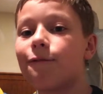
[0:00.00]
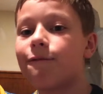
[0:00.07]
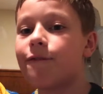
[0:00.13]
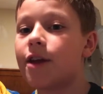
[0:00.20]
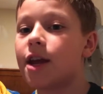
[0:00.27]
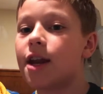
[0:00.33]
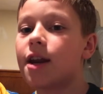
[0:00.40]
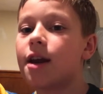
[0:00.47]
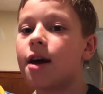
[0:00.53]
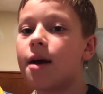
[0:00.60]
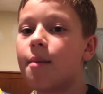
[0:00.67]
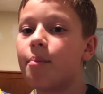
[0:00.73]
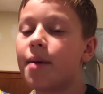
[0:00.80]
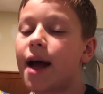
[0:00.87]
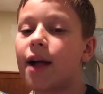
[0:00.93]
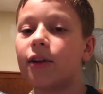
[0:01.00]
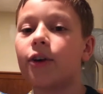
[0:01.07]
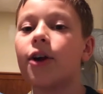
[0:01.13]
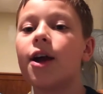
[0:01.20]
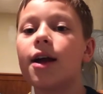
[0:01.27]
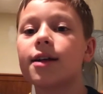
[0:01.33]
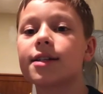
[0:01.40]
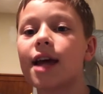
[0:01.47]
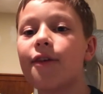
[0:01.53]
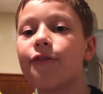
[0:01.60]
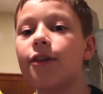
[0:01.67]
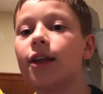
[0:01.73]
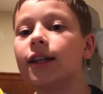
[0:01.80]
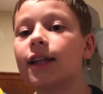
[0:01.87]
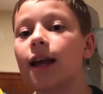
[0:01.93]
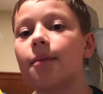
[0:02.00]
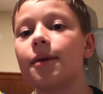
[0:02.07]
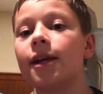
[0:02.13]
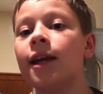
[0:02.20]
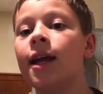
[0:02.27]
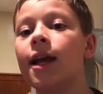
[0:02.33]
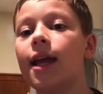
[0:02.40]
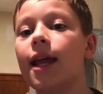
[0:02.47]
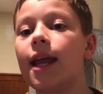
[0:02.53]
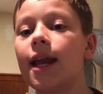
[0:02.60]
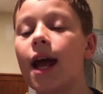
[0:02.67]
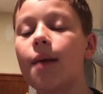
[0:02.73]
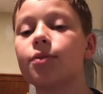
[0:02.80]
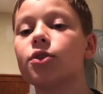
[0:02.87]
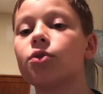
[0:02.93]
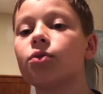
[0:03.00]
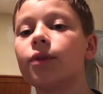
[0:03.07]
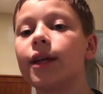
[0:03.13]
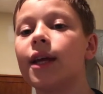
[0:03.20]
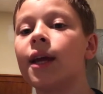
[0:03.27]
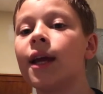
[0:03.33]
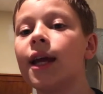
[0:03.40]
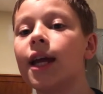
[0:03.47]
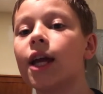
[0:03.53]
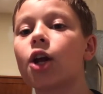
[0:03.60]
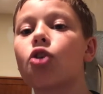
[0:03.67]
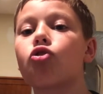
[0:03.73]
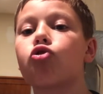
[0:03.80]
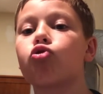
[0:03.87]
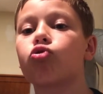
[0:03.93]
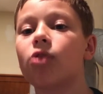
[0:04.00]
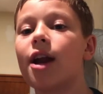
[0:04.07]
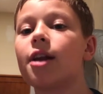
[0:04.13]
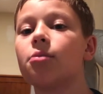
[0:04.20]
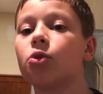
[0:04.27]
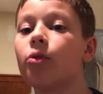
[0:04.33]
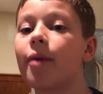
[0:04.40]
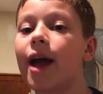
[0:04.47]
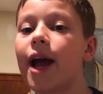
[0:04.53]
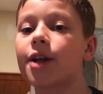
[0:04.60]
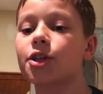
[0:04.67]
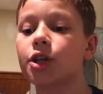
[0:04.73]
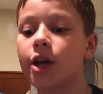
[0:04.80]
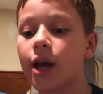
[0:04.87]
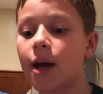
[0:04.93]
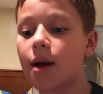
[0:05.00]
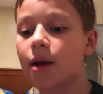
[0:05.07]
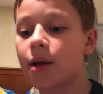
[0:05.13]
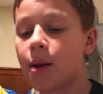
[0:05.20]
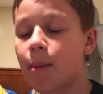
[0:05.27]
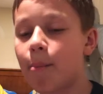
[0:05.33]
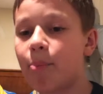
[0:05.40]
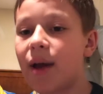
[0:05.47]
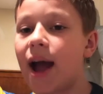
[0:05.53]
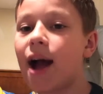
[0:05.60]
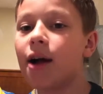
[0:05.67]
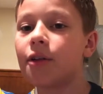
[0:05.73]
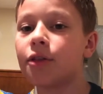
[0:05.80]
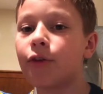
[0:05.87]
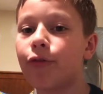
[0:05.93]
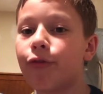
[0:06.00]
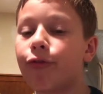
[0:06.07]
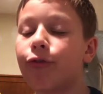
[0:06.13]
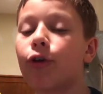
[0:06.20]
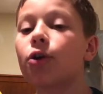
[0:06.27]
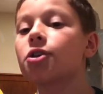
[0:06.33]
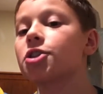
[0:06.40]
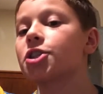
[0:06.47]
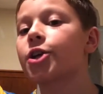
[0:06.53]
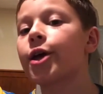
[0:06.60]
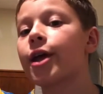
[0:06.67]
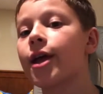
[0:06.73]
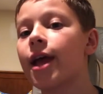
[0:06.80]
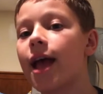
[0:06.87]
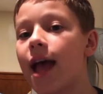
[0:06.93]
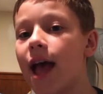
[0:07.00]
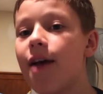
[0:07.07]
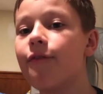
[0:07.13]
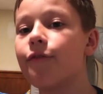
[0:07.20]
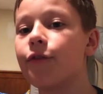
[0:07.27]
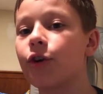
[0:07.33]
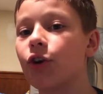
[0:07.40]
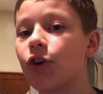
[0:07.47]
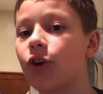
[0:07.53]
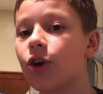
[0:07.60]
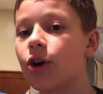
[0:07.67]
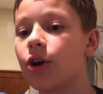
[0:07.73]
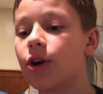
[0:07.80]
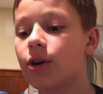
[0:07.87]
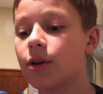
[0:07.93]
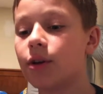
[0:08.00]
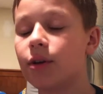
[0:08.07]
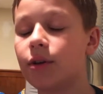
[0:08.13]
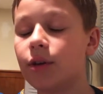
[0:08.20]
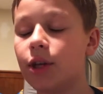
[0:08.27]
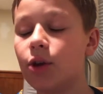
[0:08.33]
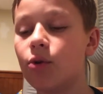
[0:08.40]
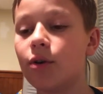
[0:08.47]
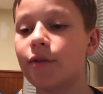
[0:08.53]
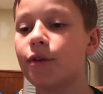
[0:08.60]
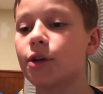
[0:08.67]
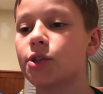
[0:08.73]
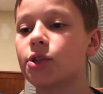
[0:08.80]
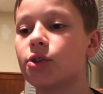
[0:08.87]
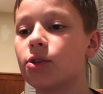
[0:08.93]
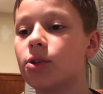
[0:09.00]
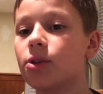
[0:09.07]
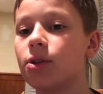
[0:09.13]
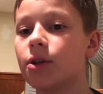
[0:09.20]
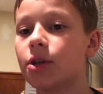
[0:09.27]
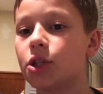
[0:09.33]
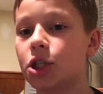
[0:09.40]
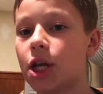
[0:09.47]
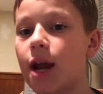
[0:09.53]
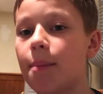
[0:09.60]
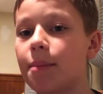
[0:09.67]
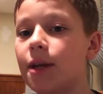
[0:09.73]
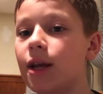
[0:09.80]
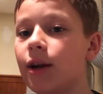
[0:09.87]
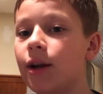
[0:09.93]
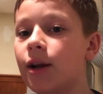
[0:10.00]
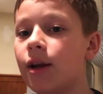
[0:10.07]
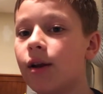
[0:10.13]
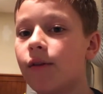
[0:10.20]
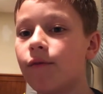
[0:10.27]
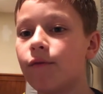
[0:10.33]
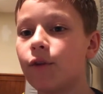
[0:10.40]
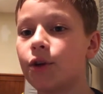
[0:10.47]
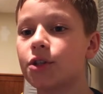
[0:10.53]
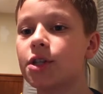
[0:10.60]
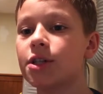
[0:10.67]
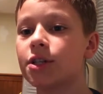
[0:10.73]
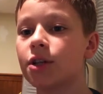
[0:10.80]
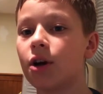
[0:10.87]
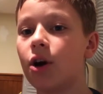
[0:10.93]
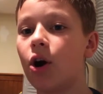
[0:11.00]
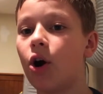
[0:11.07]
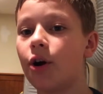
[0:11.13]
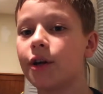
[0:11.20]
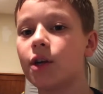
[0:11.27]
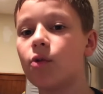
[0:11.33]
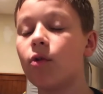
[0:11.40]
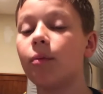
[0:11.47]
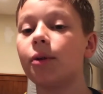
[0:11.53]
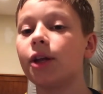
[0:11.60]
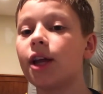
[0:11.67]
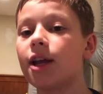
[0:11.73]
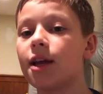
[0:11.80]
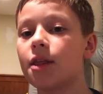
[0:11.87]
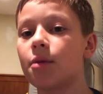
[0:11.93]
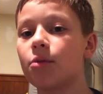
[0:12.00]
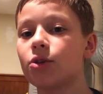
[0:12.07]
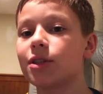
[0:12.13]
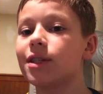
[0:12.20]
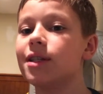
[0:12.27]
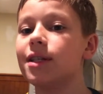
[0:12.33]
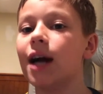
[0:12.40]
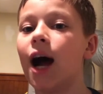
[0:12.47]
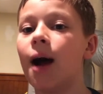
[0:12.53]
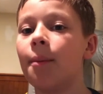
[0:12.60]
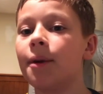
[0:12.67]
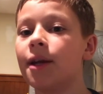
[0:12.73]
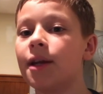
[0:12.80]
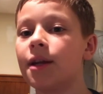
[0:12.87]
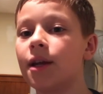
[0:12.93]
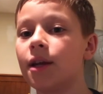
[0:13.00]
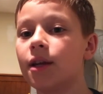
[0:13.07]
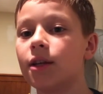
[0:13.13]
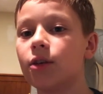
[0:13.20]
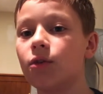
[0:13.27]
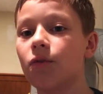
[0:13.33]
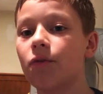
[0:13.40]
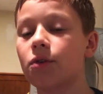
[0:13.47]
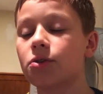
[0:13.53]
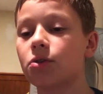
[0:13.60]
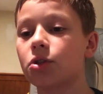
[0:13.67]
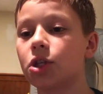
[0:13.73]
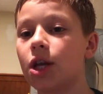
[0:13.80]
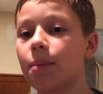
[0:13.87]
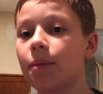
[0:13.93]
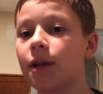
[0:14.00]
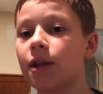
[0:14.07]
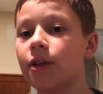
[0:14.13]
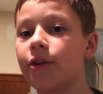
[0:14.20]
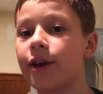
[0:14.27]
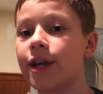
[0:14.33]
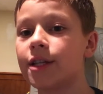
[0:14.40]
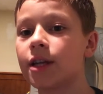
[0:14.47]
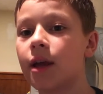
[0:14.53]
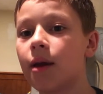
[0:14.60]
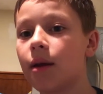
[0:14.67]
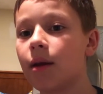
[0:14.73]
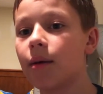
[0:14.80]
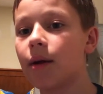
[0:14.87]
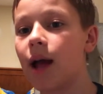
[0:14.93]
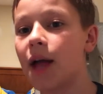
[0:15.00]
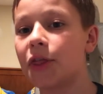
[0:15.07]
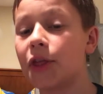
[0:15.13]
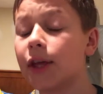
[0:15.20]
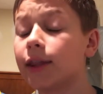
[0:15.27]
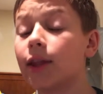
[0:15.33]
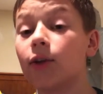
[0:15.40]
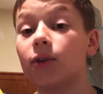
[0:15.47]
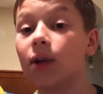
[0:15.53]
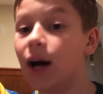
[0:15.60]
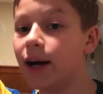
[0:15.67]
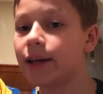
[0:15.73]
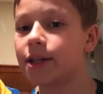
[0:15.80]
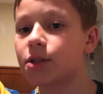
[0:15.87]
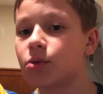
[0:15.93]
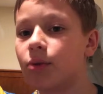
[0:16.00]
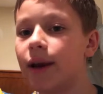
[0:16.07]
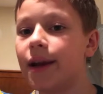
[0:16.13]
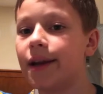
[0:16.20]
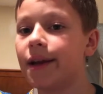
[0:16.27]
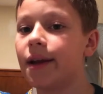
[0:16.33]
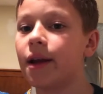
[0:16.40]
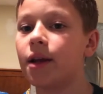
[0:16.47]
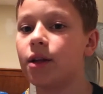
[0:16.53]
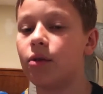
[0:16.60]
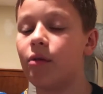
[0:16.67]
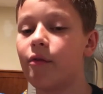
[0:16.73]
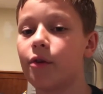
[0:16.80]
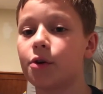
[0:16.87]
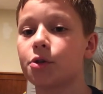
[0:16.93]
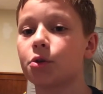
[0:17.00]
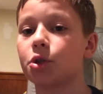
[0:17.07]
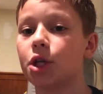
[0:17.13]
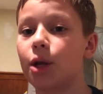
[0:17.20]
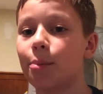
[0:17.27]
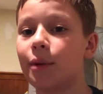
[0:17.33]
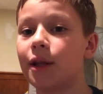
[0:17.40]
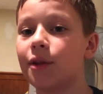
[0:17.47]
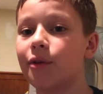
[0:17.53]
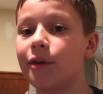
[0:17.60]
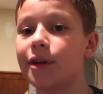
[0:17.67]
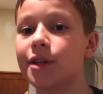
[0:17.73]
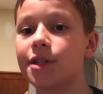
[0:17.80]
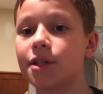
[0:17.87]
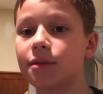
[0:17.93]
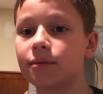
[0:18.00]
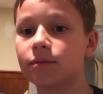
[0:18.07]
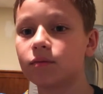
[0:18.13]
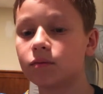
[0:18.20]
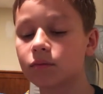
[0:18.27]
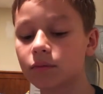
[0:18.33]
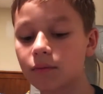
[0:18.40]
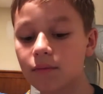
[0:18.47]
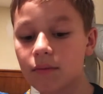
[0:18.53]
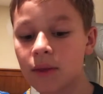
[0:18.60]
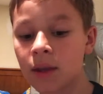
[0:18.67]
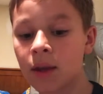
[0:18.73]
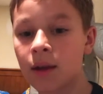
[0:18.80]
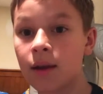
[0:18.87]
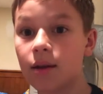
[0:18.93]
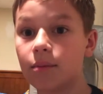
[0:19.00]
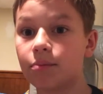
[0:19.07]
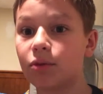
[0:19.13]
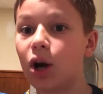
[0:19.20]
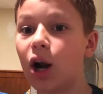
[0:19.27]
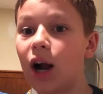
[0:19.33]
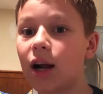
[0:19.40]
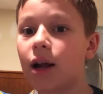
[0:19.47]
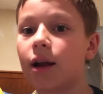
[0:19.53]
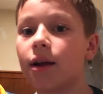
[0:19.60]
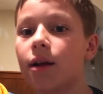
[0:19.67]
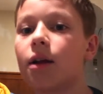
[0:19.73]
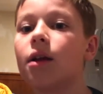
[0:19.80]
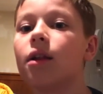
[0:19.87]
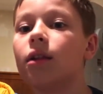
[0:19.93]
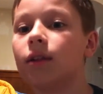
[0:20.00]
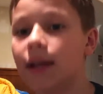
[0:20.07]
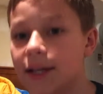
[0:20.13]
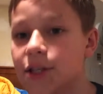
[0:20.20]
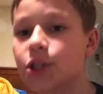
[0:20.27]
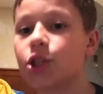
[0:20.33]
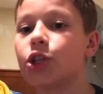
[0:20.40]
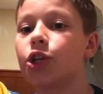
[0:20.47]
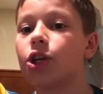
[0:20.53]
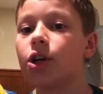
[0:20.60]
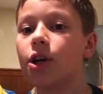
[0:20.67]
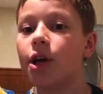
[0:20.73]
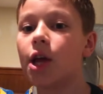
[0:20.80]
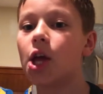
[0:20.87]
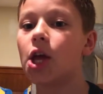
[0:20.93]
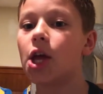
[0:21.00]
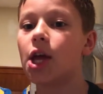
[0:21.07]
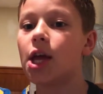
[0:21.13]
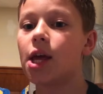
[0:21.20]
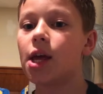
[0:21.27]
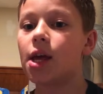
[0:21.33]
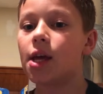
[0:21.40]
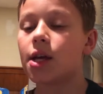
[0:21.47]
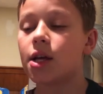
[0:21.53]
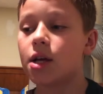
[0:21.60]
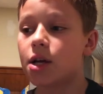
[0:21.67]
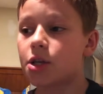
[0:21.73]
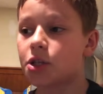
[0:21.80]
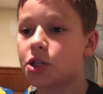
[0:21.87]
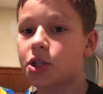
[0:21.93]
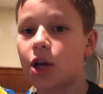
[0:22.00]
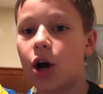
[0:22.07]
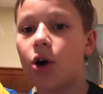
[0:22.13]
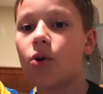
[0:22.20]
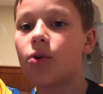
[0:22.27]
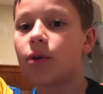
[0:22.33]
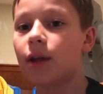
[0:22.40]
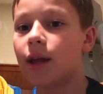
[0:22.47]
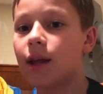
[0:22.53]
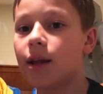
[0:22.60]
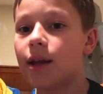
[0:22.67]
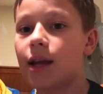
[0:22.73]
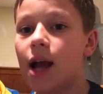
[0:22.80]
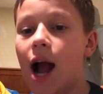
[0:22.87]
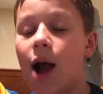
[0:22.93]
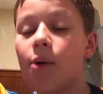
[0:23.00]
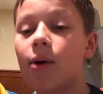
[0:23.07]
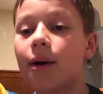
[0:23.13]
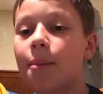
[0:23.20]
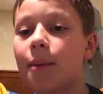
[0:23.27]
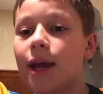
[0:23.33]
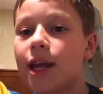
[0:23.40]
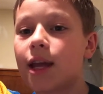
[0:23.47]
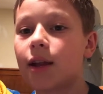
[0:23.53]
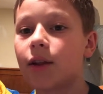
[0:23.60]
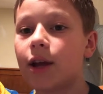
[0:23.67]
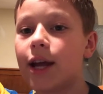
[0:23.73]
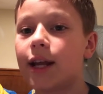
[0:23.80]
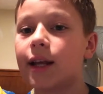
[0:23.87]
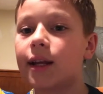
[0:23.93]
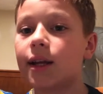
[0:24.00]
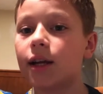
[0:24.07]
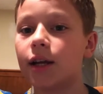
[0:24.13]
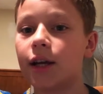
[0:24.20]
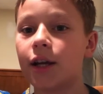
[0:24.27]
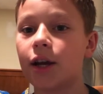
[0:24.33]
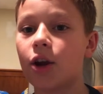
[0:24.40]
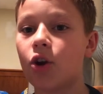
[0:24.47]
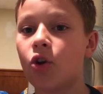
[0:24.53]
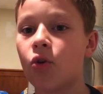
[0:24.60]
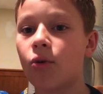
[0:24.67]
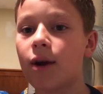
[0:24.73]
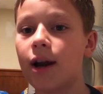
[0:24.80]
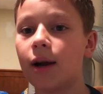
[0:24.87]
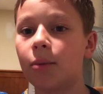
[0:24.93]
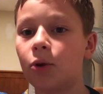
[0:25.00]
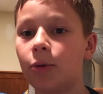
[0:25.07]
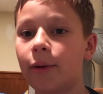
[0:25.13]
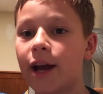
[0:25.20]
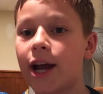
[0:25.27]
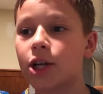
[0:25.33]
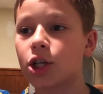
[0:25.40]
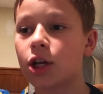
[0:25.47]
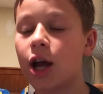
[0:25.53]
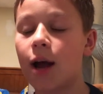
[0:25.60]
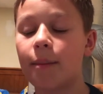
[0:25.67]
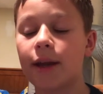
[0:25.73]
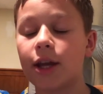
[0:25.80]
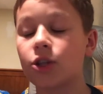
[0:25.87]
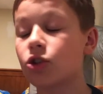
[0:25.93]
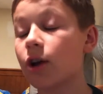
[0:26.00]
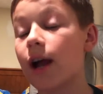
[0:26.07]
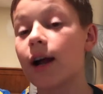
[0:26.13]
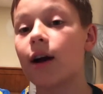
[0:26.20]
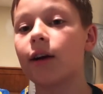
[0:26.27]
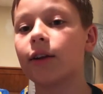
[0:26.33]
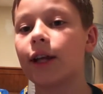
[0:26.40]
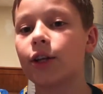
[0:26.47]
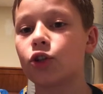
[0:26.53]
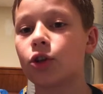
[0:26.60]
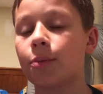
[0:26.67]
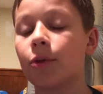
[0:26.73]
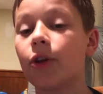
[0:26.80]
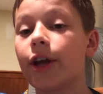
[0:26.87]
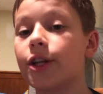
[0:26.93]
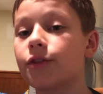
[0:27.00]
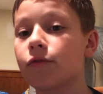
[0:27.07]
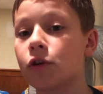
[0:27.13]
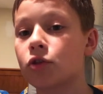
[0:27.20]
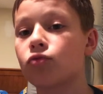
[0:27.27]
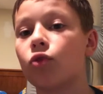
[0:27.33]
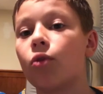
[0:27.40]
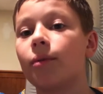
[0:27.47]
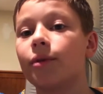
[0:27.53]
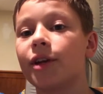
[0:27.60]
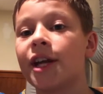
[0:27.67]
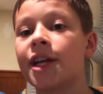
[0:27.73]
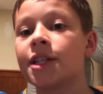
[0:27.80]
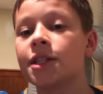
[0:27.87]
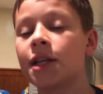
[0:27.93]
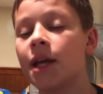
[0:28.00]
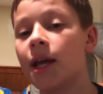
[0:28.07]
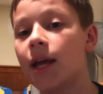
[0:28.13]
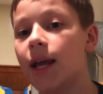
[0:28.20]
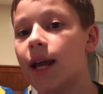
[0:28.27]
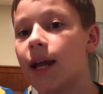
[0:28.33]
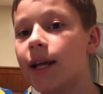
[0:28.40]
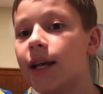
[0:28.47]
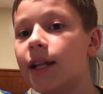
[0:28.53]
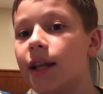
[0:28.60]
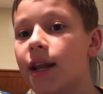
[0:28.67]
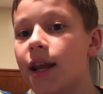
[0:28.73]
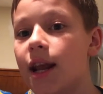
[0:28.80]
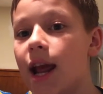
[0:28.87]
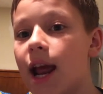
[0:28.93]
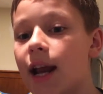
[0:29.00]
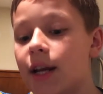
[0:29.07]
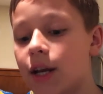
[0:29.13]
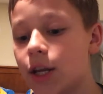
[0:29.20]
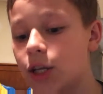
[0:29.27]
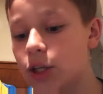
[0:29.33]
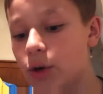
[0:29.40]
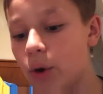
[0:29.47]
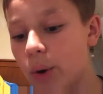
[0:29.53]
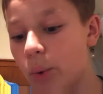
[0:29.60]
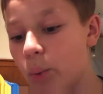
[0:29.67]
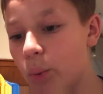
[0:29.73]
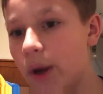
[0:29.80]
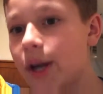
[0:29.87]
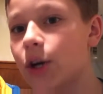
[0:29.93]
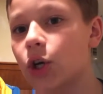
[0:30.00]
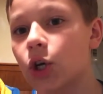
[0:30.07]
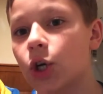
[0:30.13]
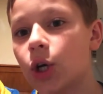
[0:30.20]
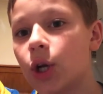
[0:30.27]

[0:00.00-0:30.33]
Finn Balor, because I feel like that'd be an absolutely incredible match. The first ever Universal Champion versus arguably the most dominant Universal Champion there is. I think the longest reigning Universal Champion there is, Brock Lesnar. So, I would make it like an incredible match, not make it drag on like Triple H versus Roman Reigns. And in the end, your winner,